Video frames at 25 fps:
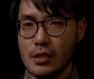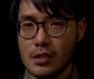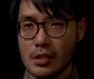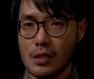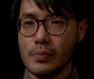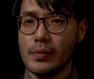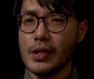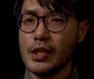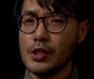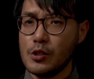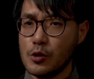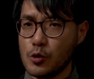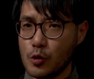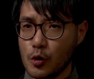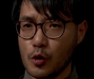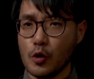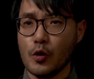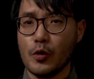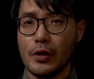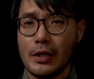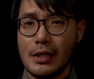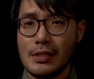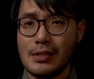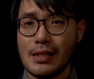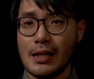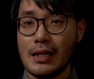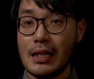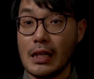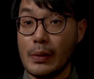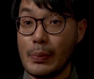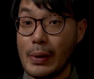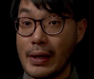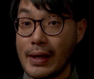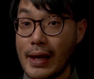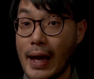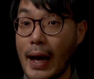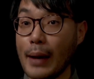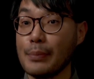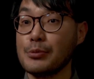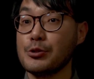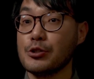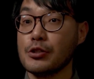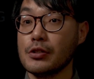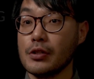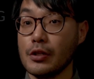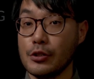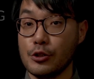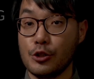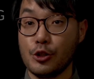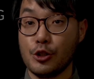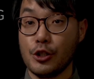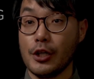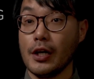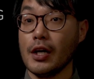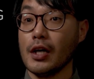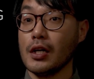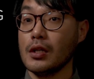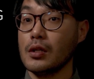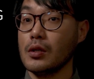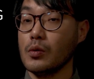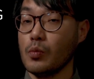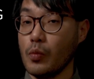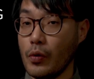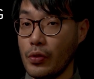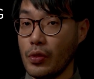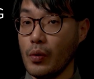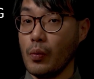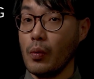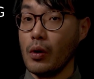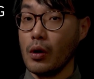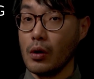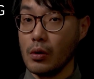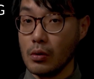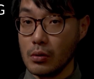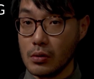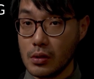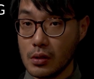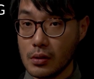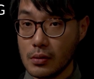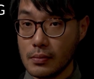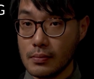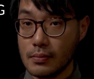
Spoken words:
So many stories that need to be captured and shared with the world.